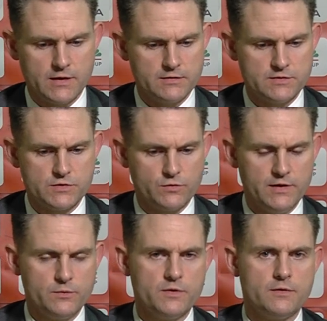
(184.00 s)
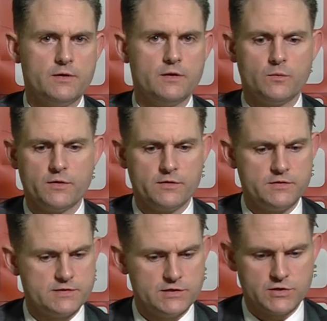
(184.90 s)
disagreed with a
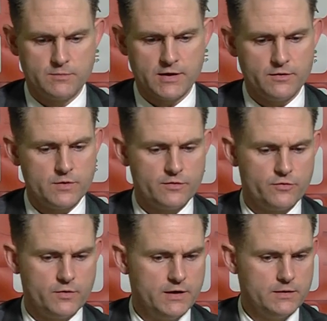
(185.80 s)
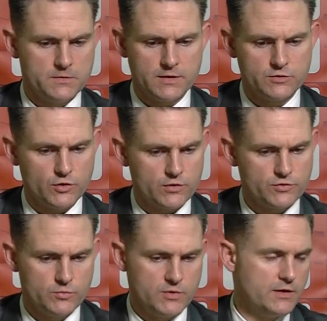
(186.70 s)
decision by the referee, and I talked
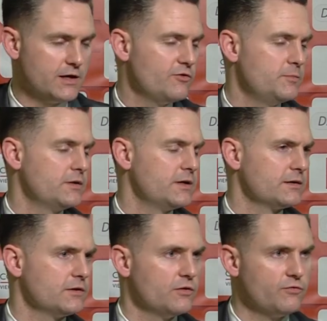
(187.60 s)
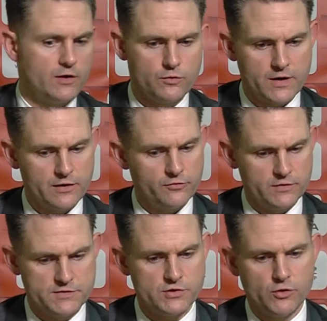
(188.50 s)
to him, and he gave me a technical foul,
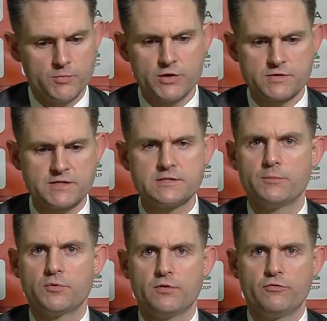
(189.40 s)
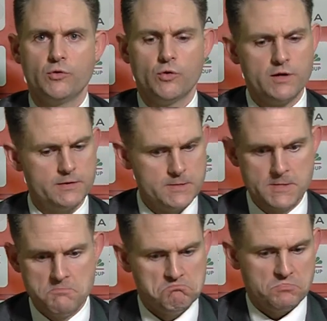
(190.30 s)
rightfully so, because I stepped on the floor, and
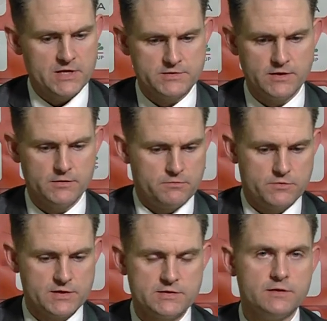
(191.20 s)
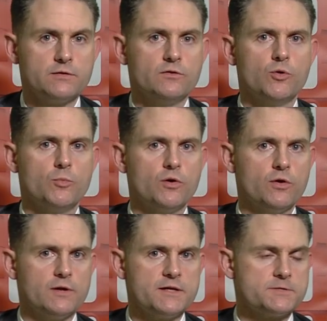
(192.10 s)
that's it. No more,
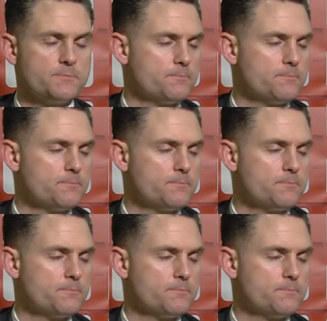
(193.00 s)
no less.